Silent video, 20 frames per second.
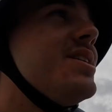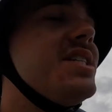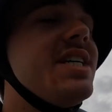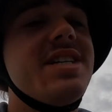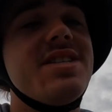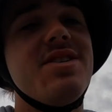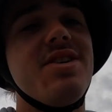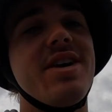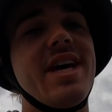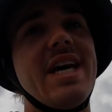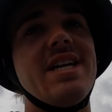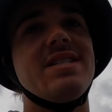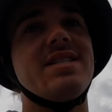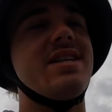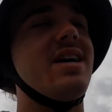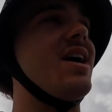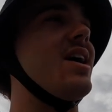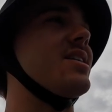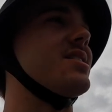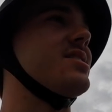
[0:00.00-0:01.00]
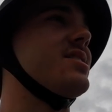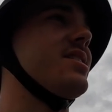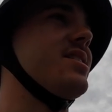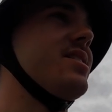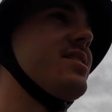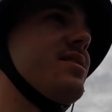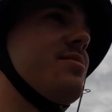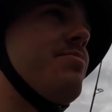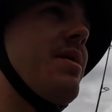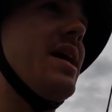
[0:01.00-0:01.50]
my jig's not getting touched.
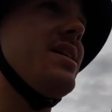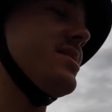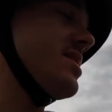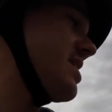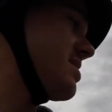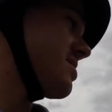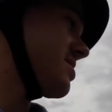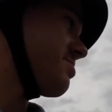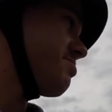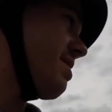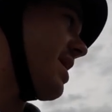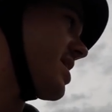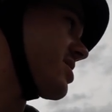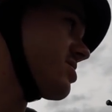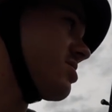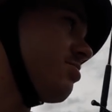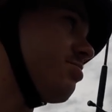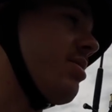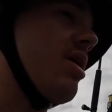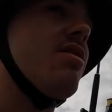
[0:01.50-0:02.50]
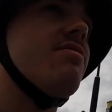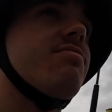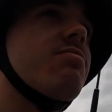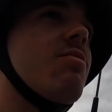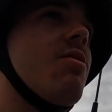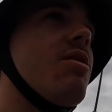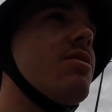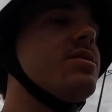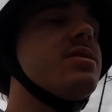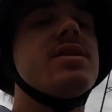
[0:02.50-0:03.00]
The bait's getting smashed on both
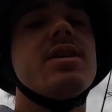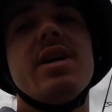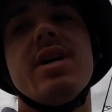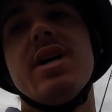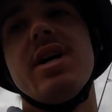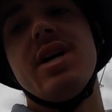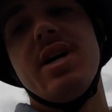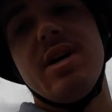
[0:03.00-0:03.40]
rods,